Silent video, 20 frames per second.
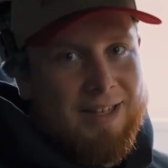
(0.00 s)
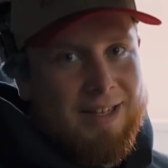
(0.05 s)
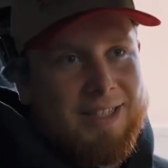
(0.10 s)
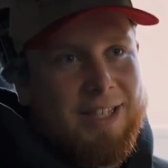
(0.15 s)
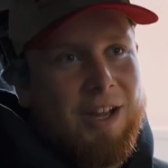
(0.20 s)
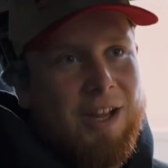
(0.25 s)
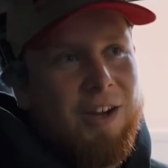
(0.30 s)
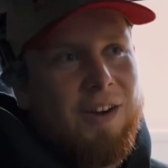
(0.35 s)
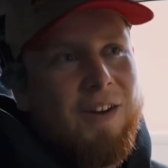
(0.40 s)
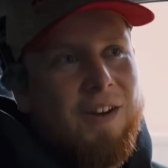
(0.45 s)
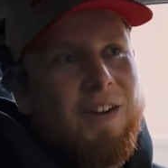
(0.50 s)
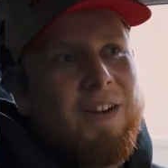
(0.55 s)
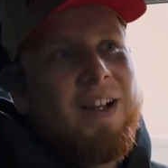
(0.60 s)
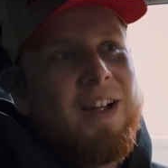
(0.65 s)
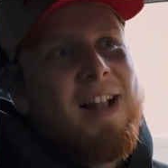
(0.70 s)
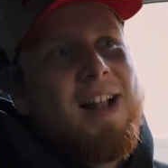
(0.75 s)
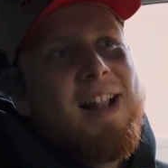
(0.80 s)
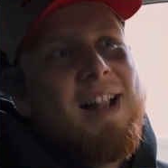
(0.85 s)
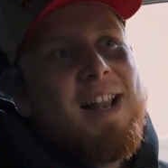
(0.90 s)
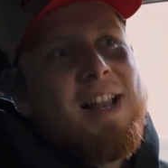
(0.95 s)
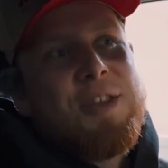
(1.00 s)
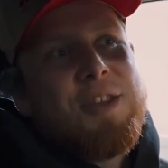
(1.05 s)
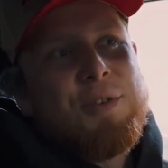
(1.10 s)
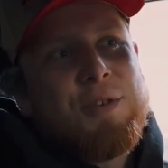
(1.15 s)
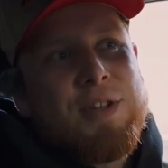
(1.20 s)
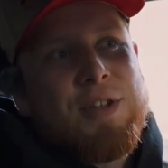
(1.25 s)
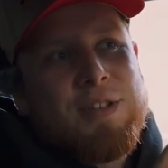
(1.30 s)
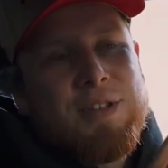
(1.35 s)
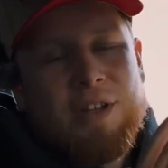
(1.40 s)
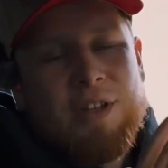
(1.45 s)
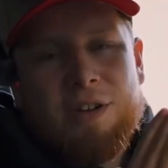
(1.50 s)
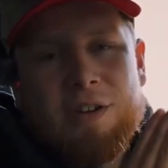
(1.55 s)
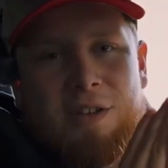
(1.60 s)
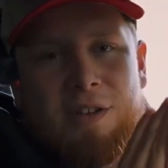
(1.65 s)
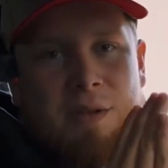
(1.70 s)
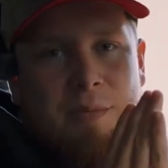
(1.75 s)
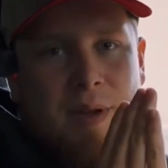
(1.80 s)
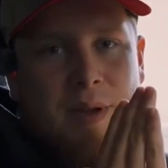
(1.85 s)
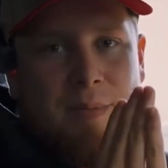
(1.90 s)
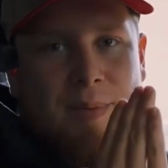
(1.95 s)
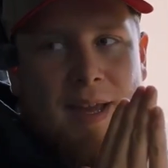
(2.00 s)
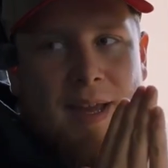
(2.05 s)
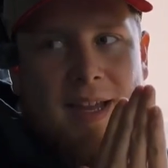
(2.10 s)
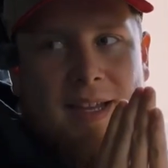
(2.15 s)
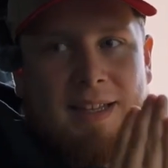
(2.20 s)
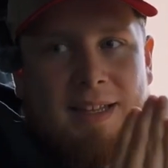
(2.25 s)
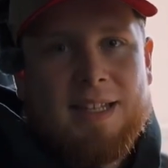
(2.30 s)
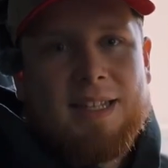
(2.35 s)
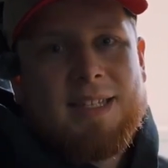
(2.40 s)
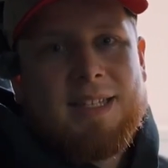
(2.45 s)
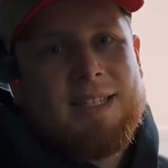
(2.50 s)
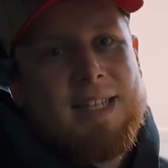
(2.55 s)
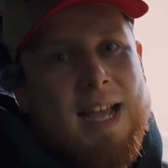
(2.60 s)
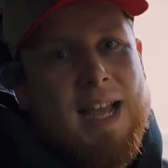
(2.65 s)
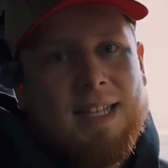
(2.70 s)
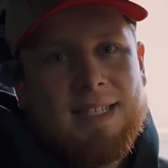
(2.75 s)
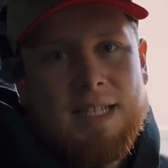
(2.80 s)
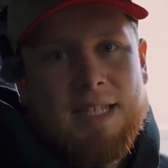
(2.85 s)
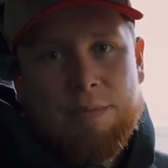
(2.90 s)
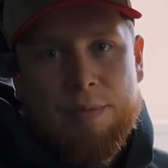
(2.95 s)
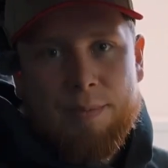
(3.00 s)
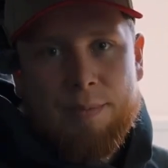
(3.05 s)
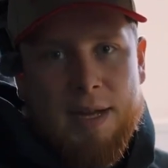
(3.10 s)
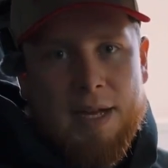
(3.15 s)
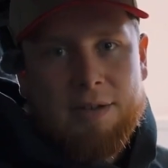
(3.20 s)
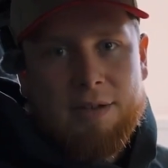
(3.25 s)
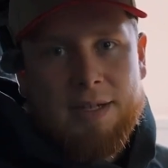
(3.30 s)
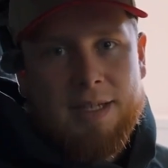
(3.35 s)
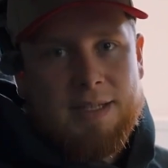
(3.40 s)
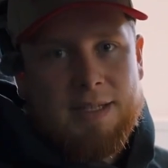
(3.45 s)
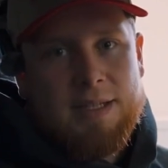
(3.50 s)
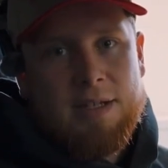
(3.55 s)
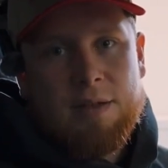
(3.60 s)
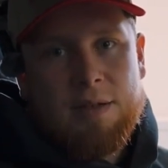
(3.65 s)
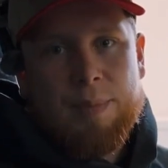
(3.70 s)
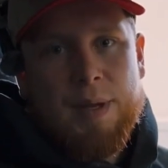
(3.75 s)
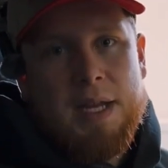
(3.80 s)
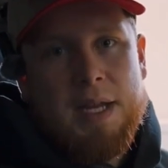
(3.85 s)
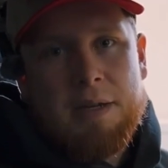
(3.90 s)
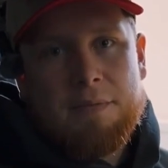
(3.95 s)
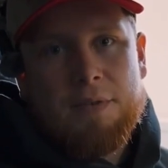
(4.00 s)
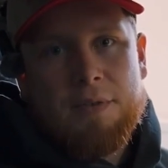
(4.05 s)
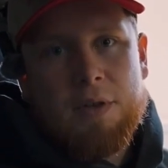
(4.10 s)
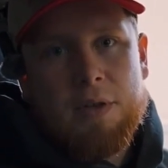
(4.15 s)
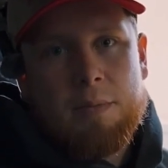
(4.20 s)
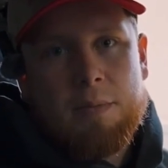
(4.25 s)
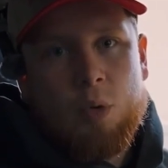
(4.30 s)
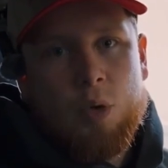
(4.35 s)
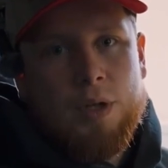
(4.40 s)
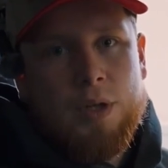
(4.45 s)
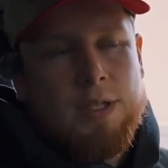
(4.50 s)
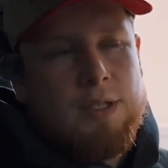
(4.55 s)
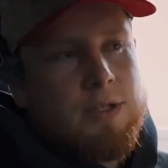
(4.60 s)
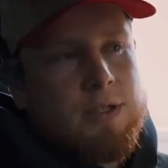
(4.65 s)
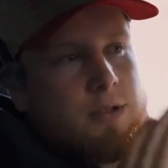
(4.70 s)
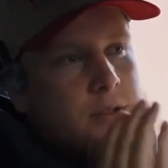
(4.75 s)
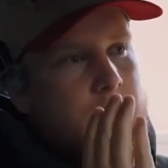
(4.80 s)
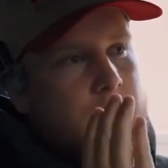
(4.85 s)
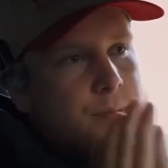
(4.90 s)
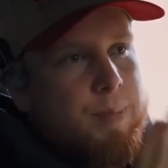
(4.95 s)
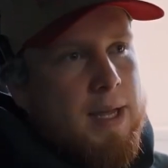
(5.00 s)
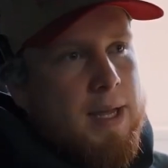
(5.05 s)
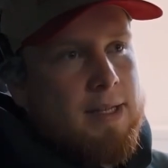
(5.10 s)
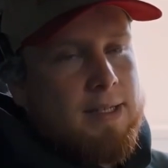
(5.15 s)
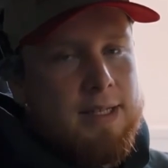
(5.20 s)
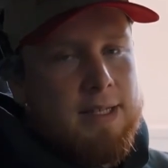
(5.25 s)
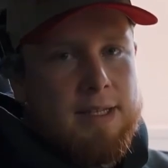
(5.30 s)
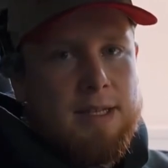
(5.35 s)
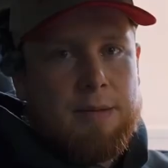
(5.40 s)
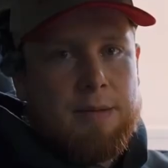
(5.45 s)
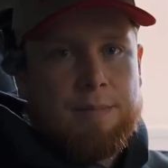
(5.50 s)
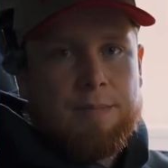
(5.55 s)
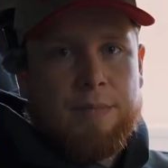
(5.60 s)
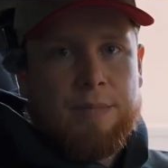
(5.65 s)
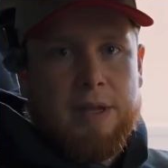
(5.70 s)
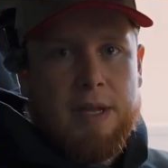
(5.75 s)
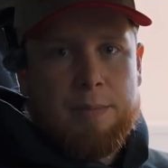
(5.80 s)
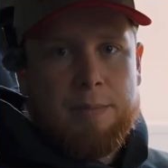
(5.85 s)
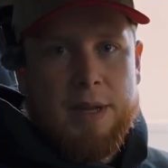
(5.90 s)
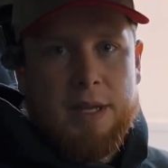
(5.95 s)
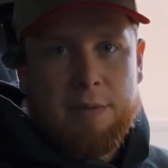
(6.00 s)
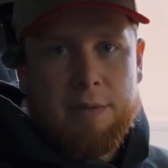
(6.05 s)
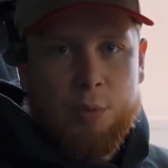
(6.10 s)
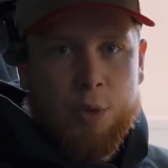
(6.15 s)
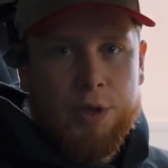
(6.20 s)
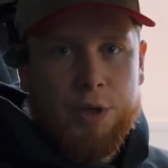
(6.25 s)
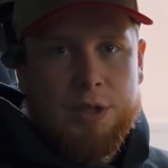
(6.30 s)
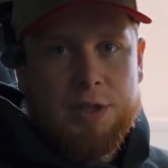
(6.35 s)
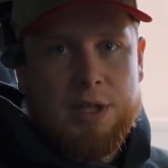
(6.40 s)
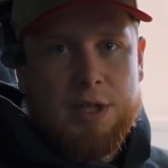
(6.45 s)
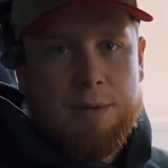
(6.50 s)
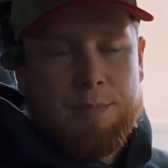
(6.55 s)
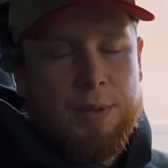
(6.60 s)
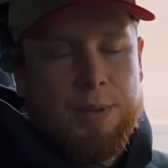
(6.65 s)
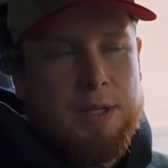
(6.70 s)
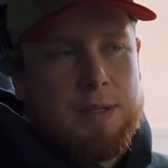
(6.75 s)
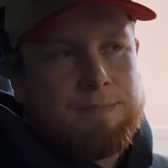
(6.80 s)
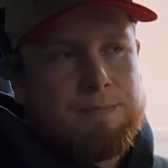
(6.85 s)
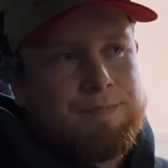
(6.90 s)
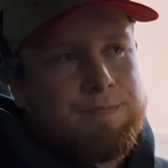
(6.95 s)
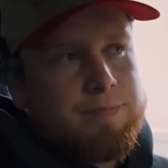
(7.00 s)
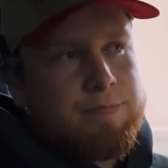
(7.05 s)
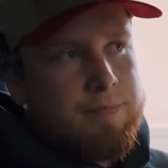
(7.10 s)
So you could literally be paying the exact same amount as they're paying for their mortgage. You pay it to them. They pay the mortgage company.